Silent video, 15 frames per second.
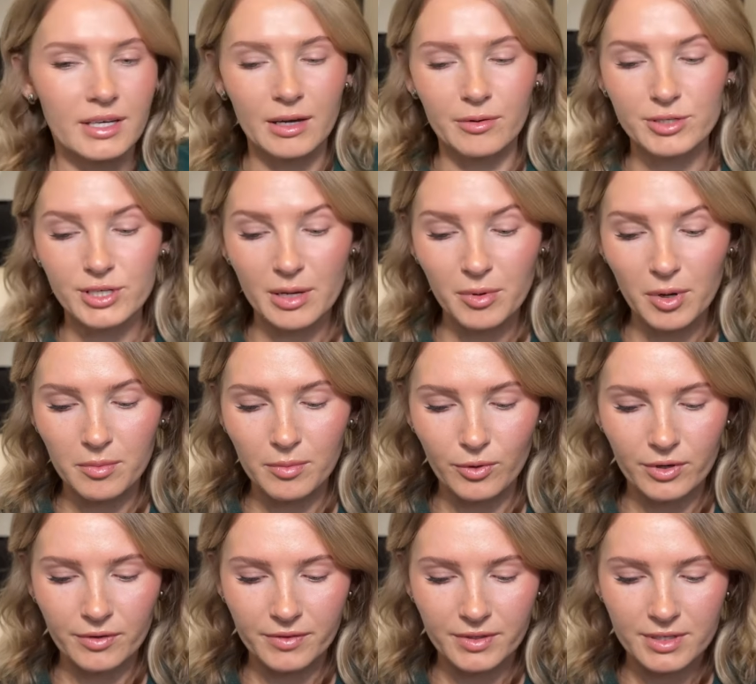I wish I bought
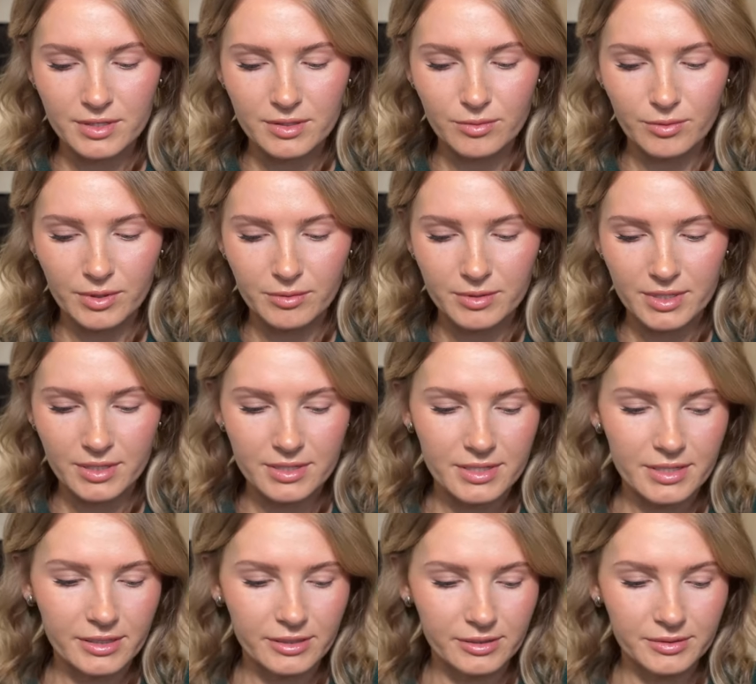more of these when it was on
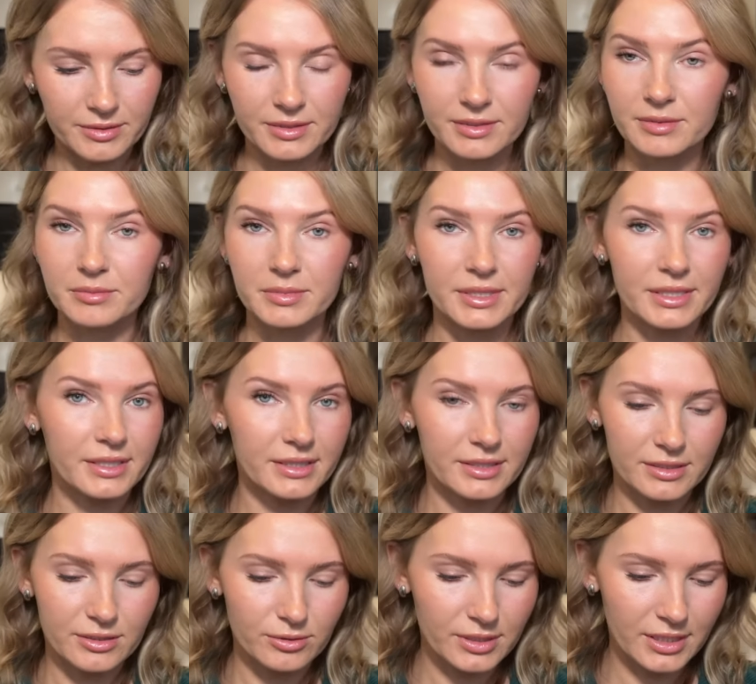sale,
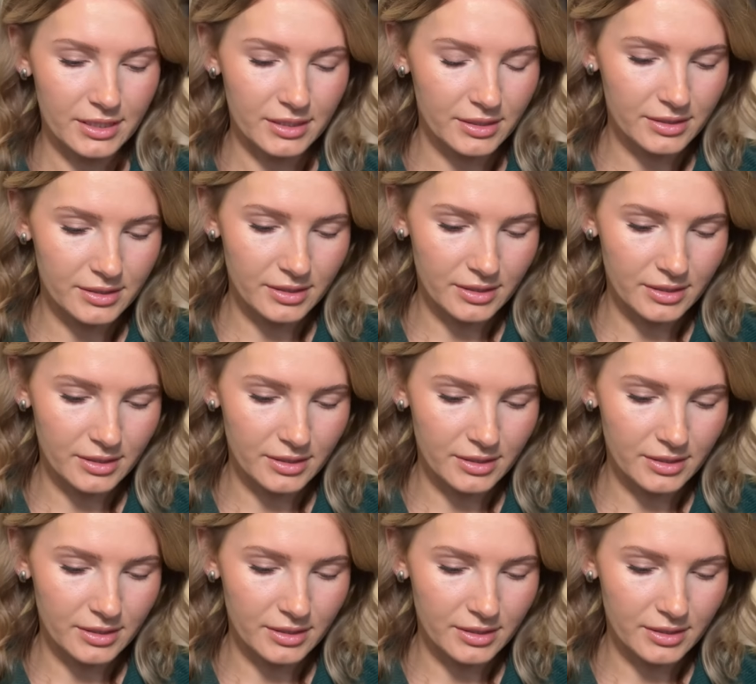because you guys,